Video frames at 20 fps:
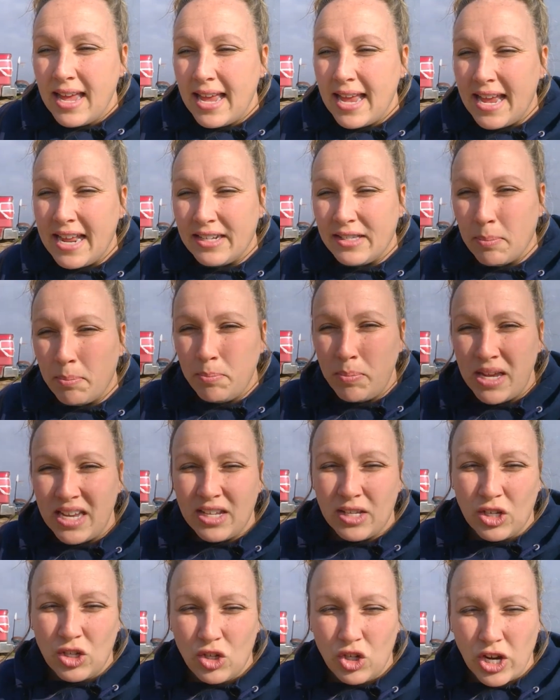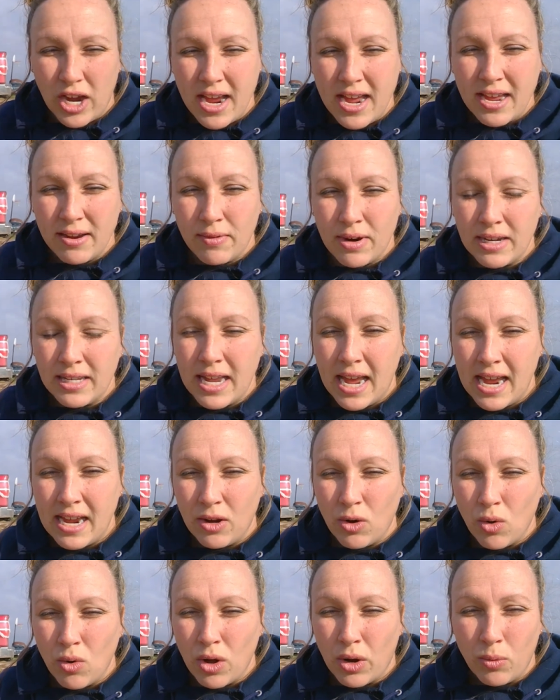and it's a big giant
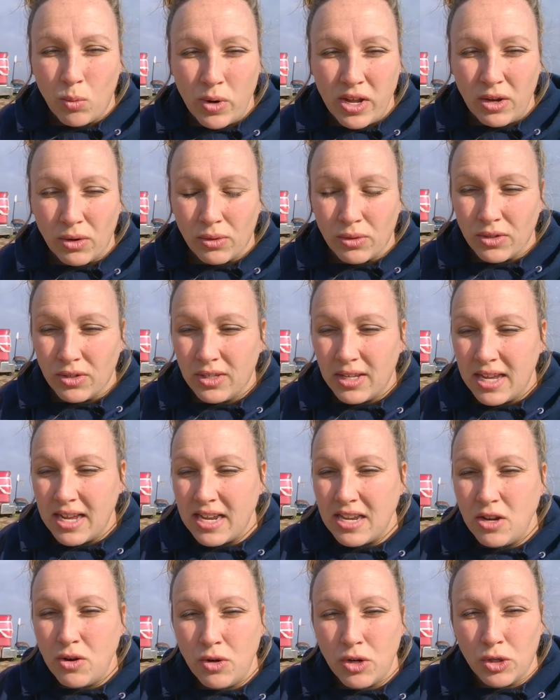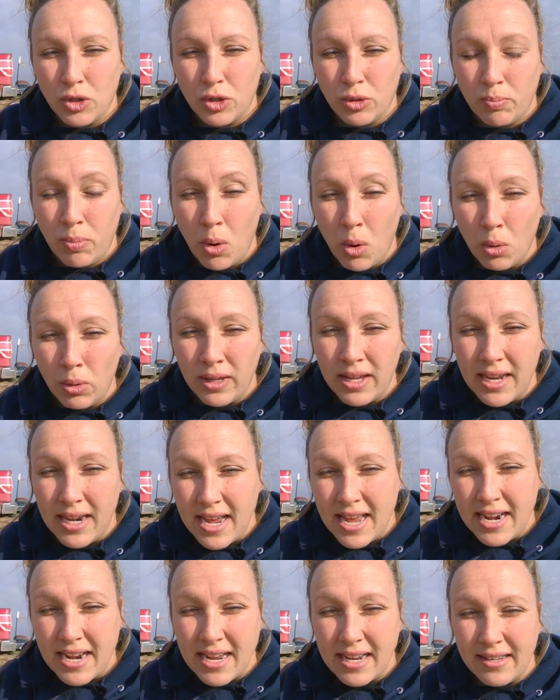rectangle on wheels and you just pull it
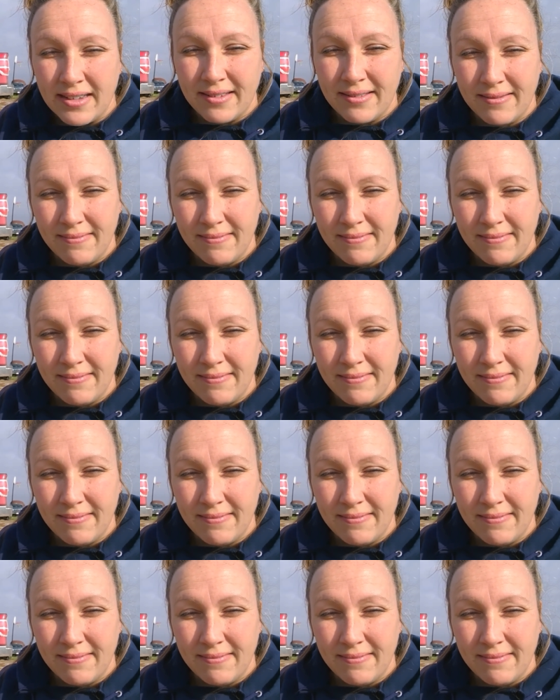and it